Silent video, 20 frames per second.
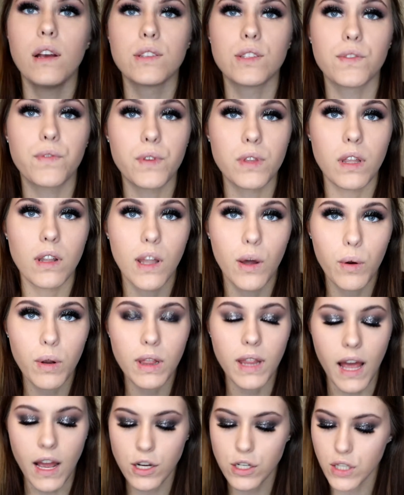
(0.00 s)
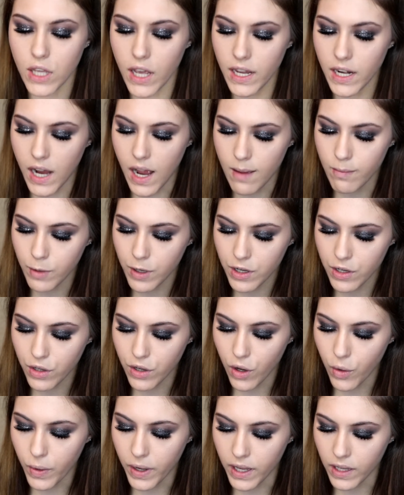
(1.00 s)
So for the lower lash line, I'm gonna
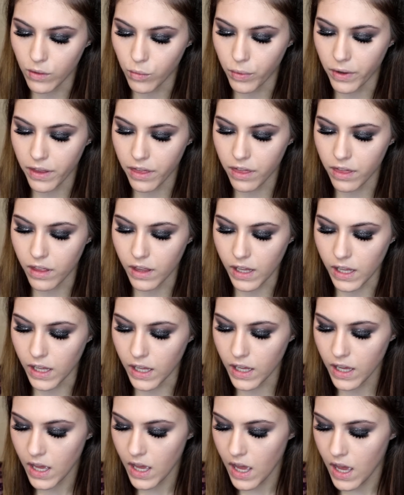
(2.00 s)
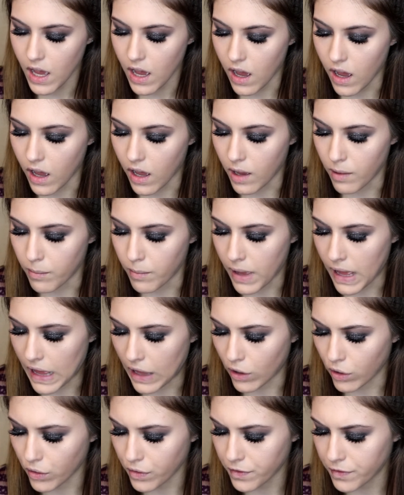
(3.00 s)
go in with the
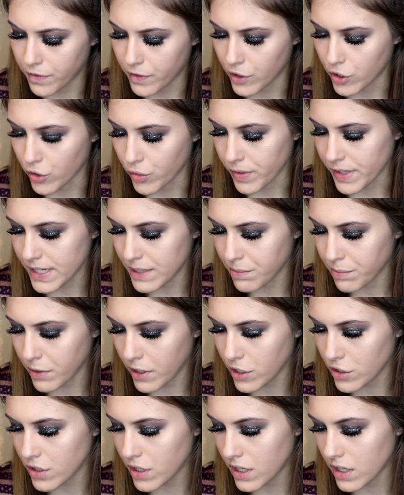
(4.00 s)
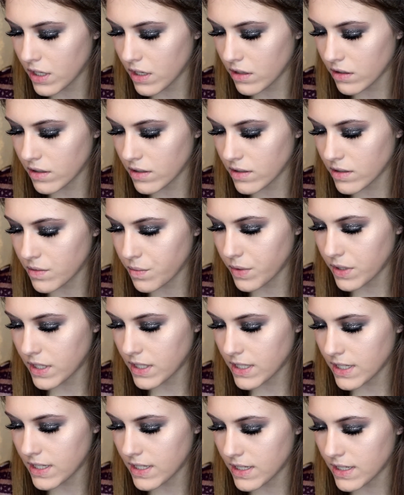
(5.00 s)
e.l.f. crease brush. I think this is what
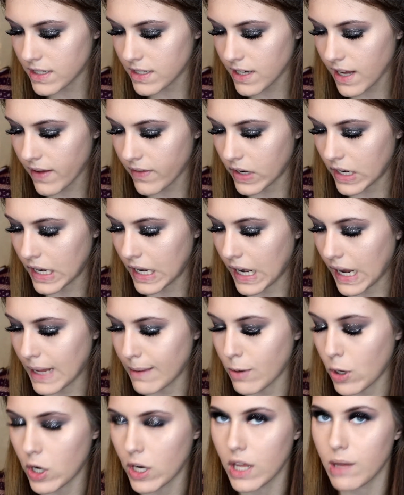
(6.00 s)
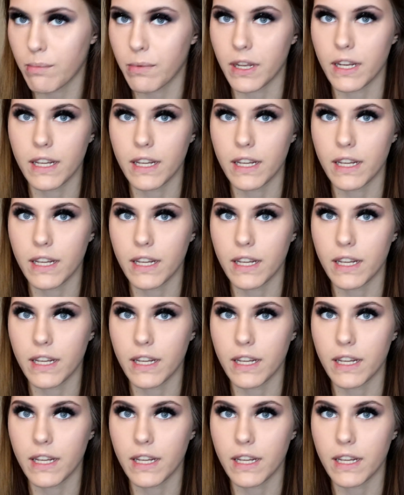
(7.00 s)
this is. It doesn't have a name on it, but